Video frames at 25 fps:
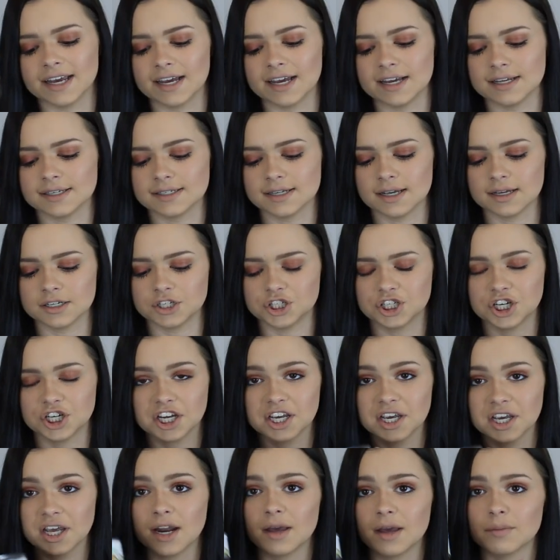is
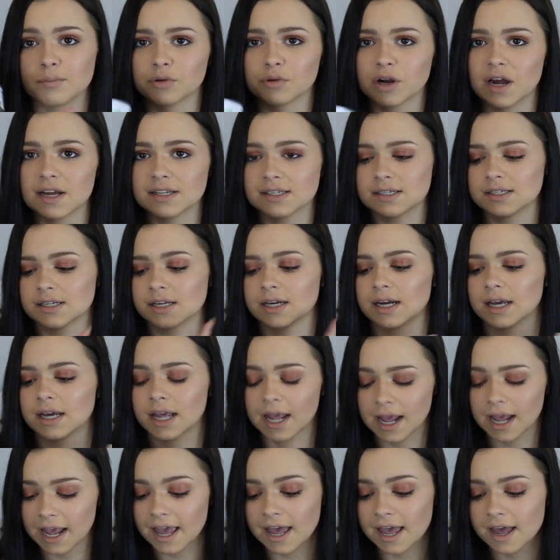chicken breast in a
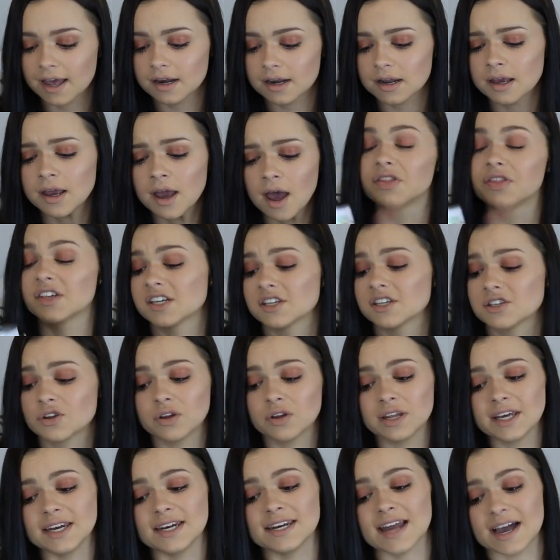can. This is
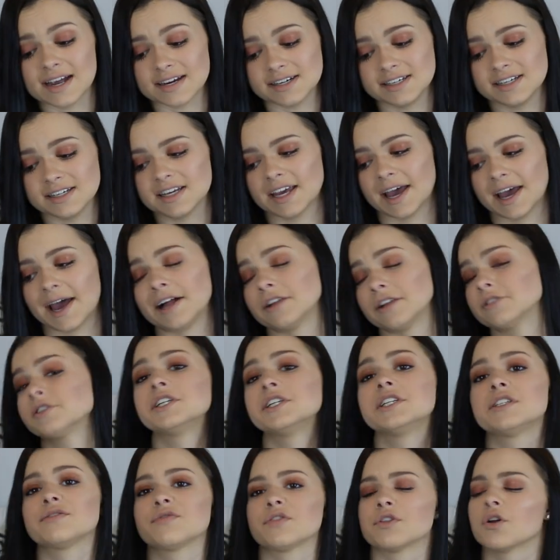only ninety
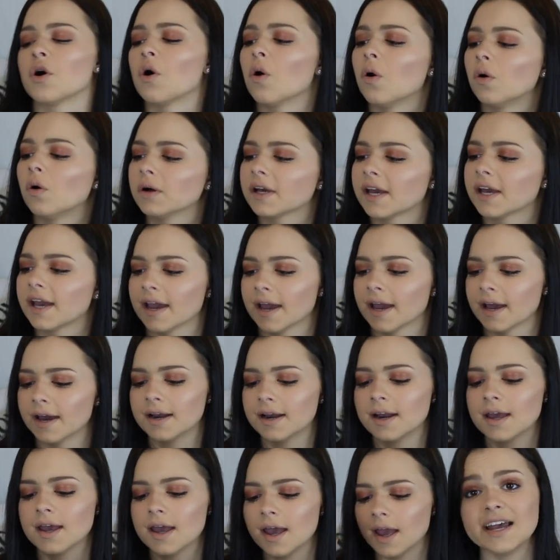calories for the whole
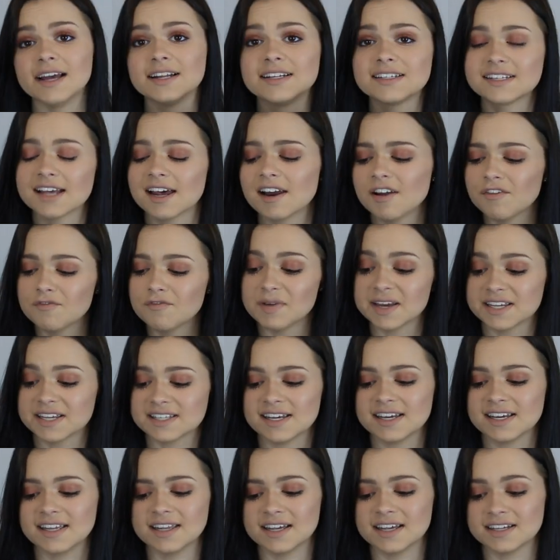can. Instead of
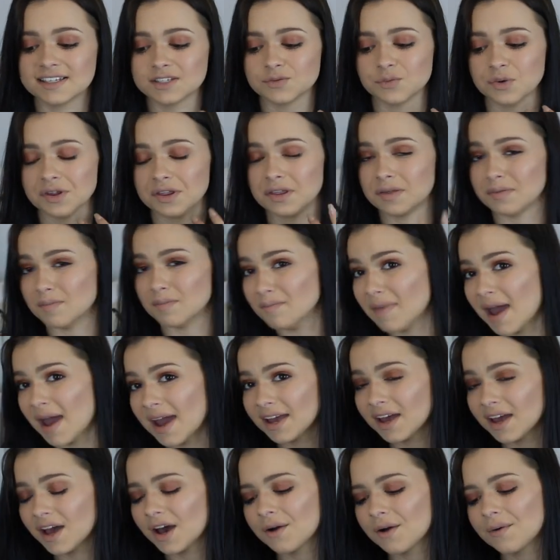mixing this with
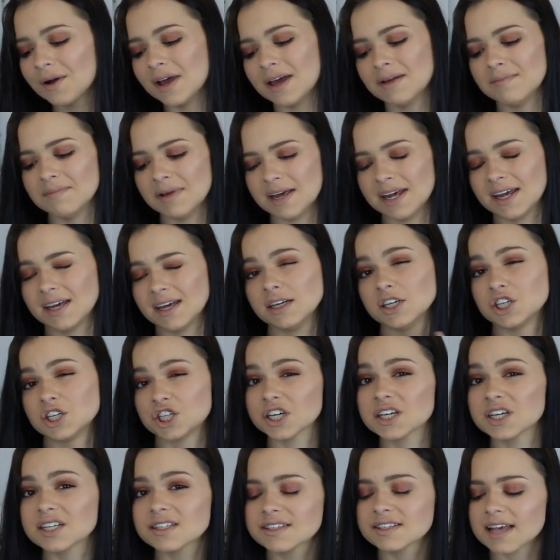mayo and making
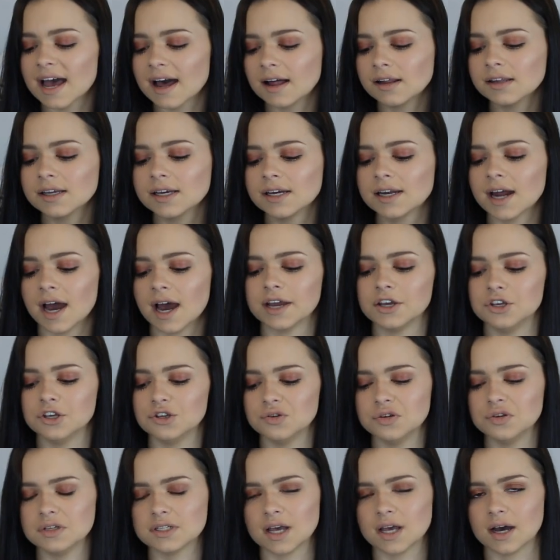chicken salad, I
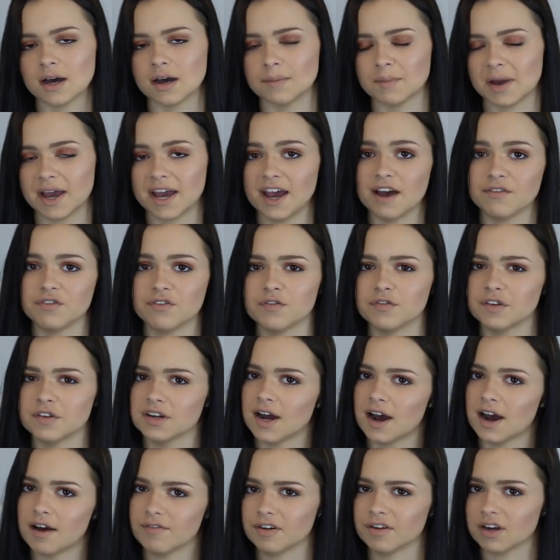use um, half of
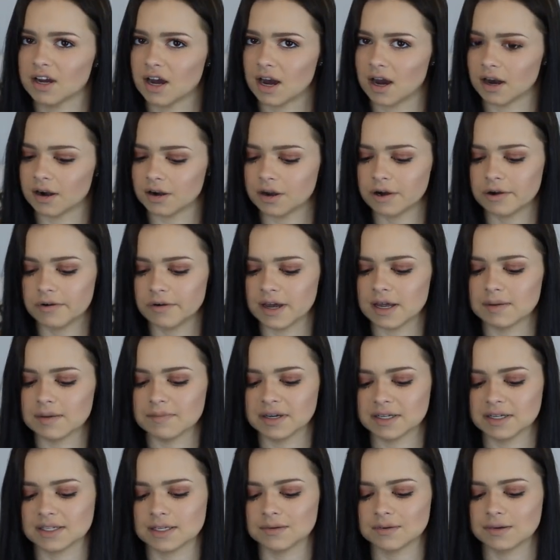an avocado and
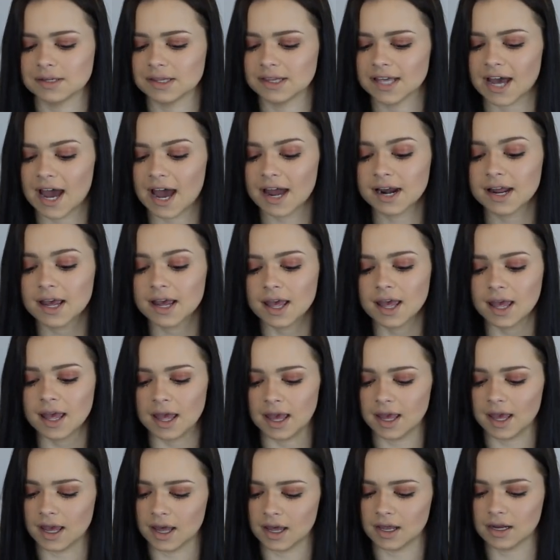mix it with that.
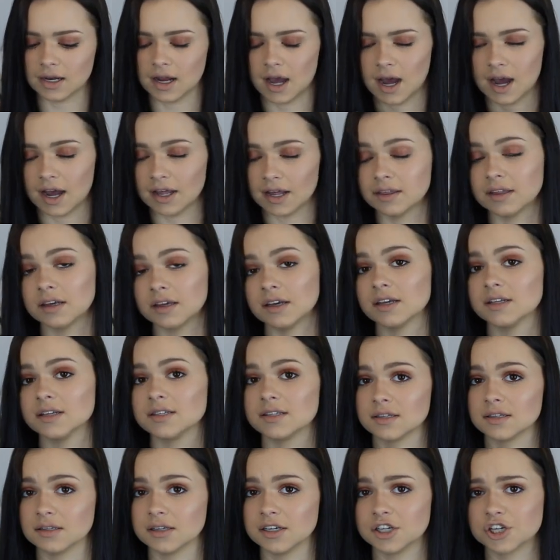And I think it's
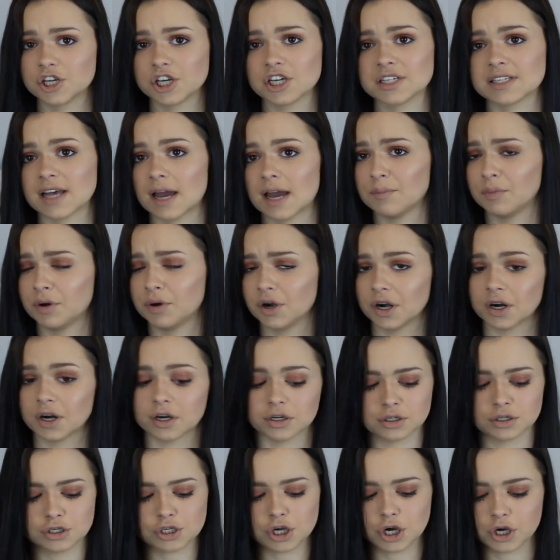delicious. I put it
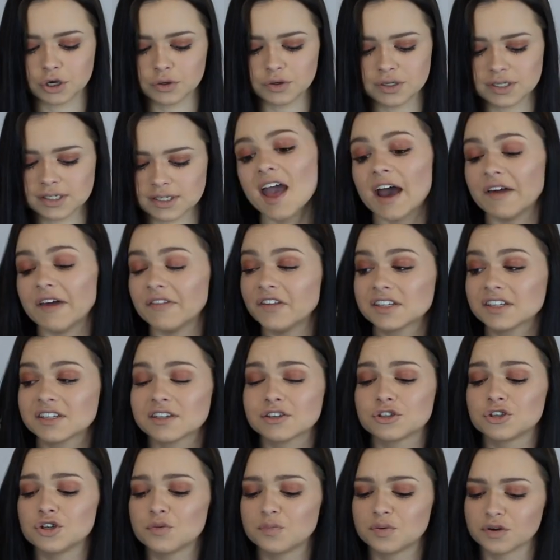on toast. And this
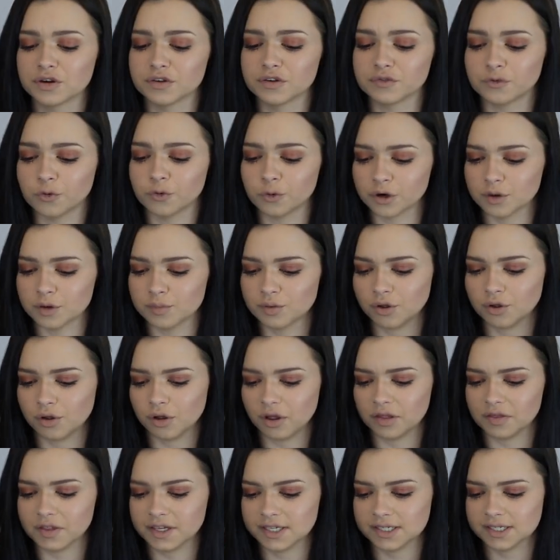is super
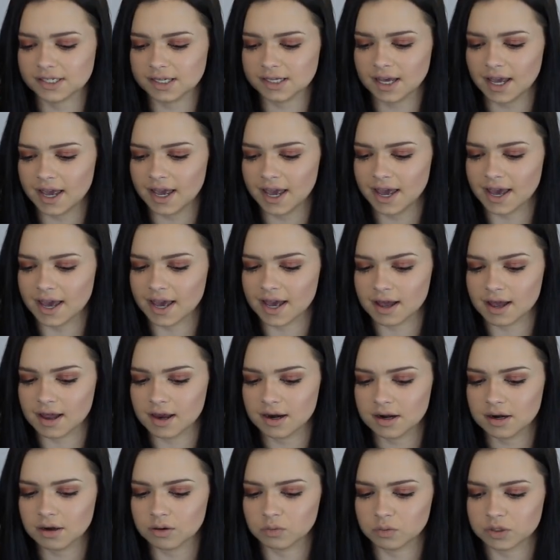affordable. This
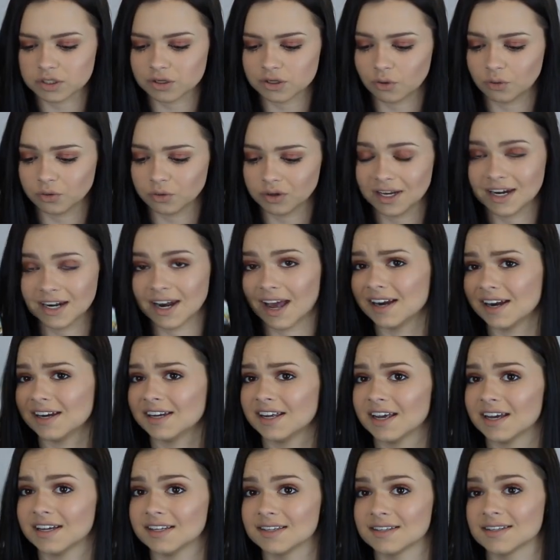can was only
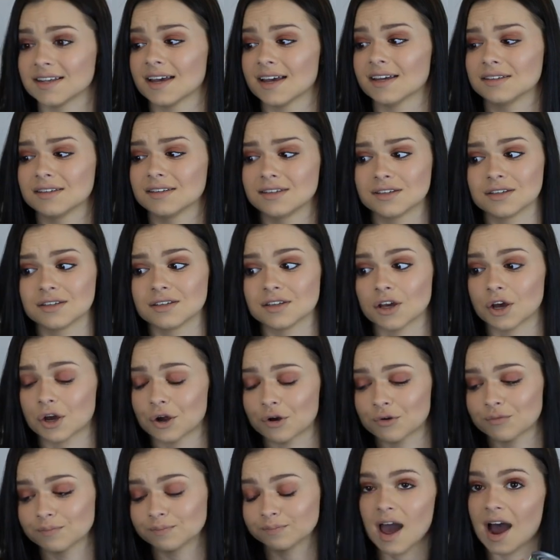ninety-eight cents.
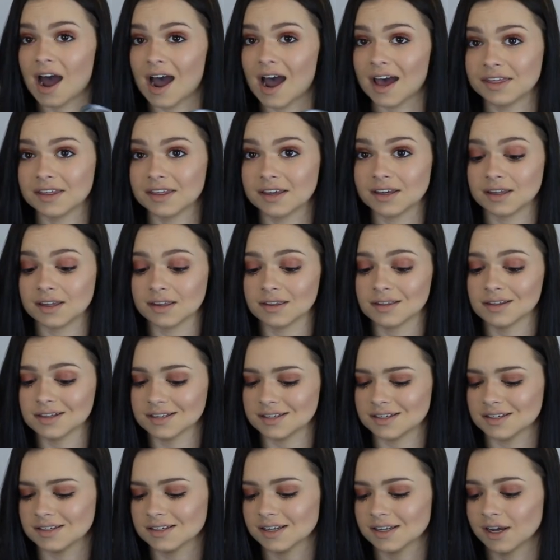So I think
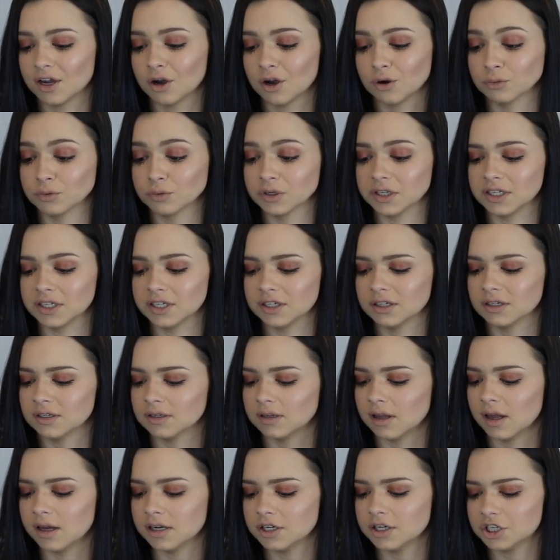this is like a really good
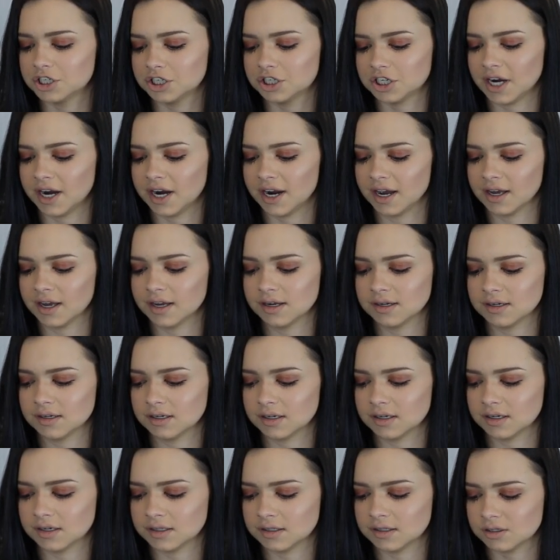lunch and
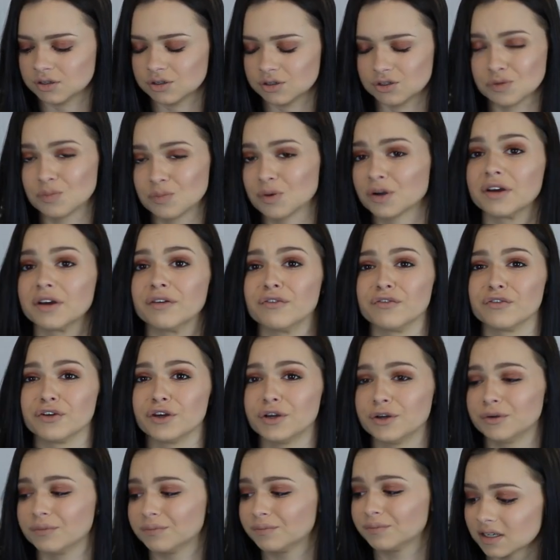it's super good for
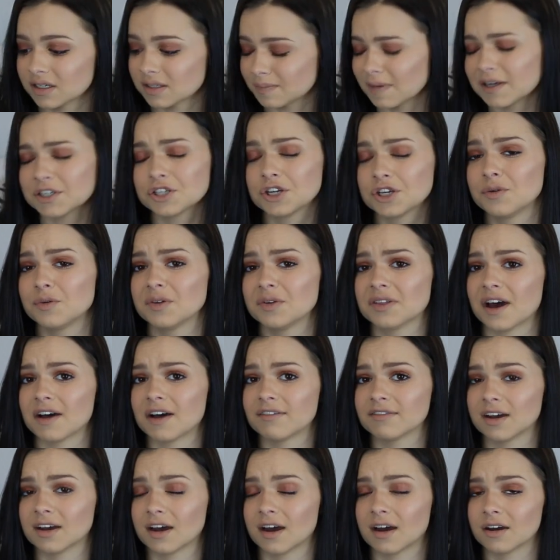you. Especially with
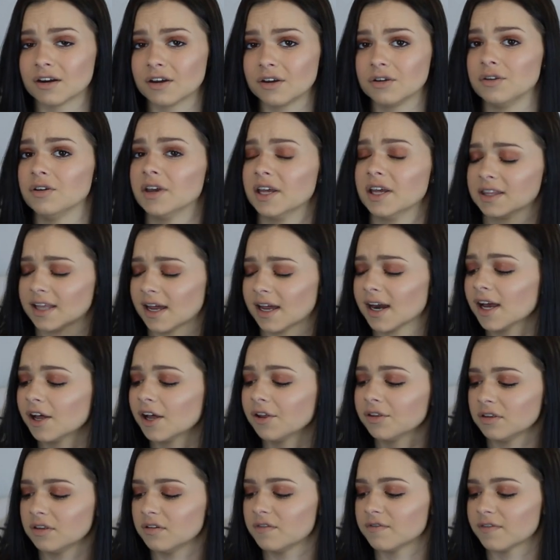avocado, you'll get that
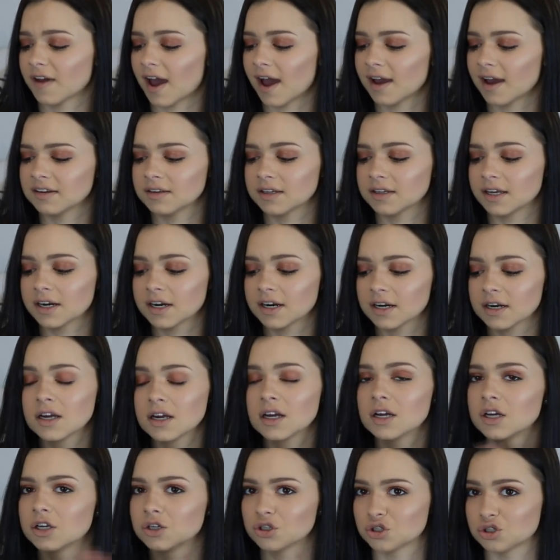healthy fat in there.
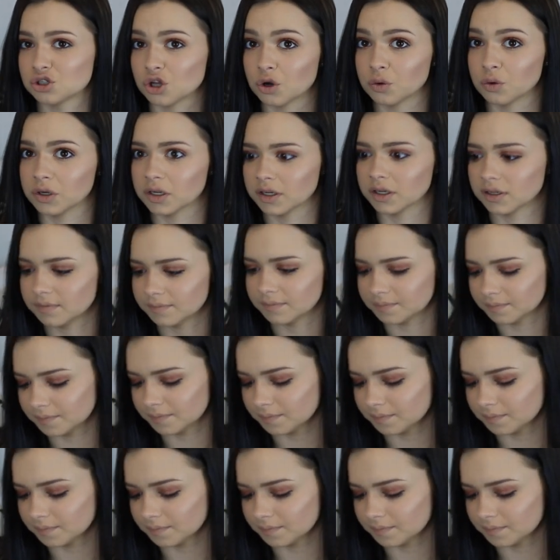So good.